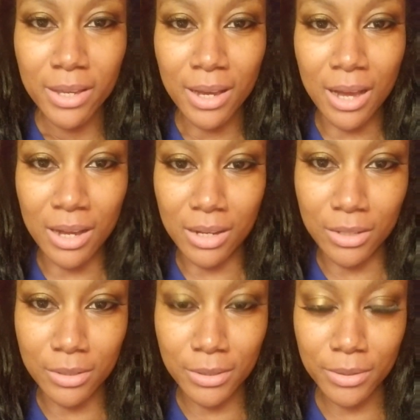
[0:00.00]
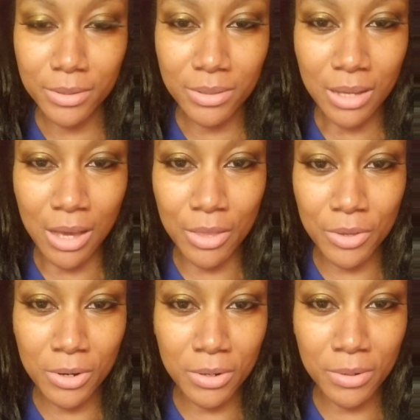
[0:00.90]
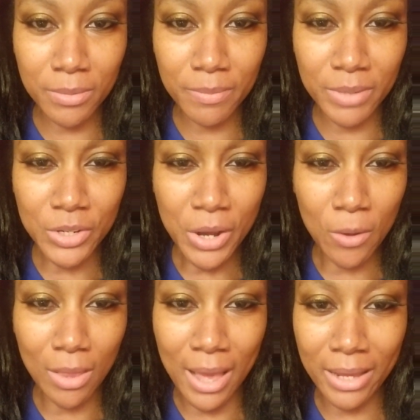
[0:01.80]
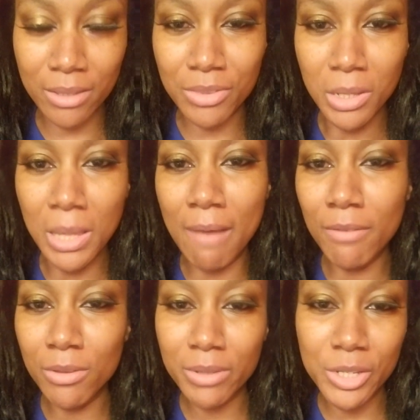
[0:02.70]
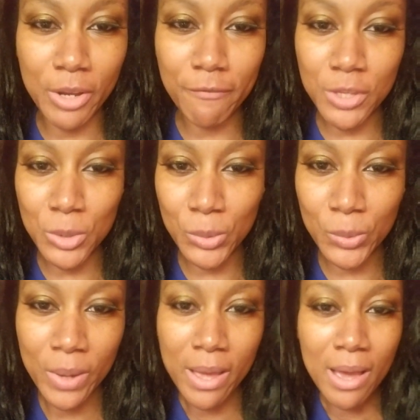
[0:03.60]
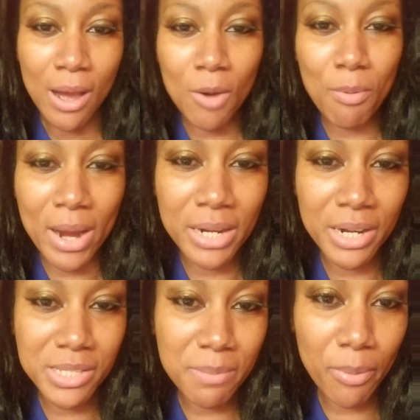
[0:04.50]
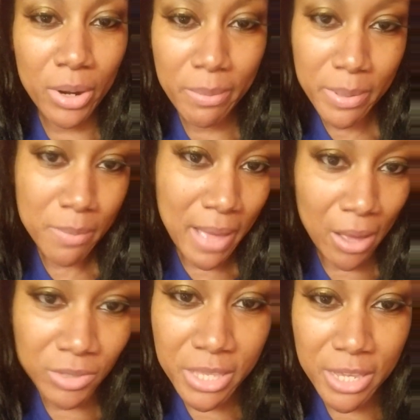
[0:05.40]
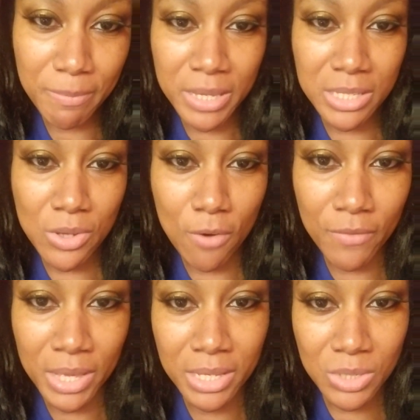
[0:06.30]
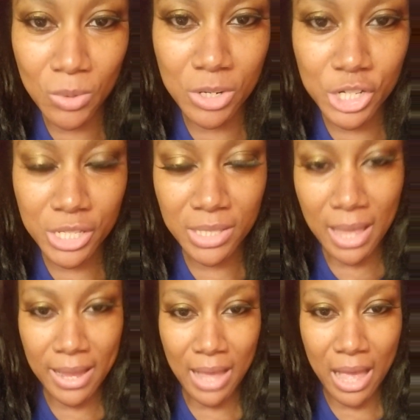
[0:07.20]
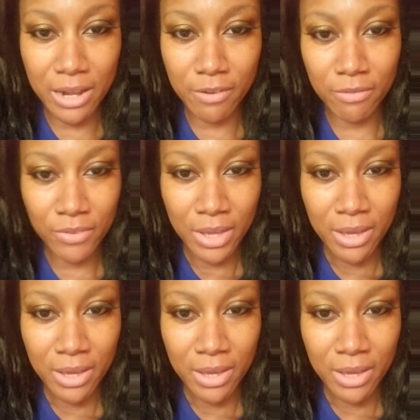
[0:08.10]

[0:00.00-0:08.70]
uh like the level, if you are branded as a premium housekeeping service or just like kind of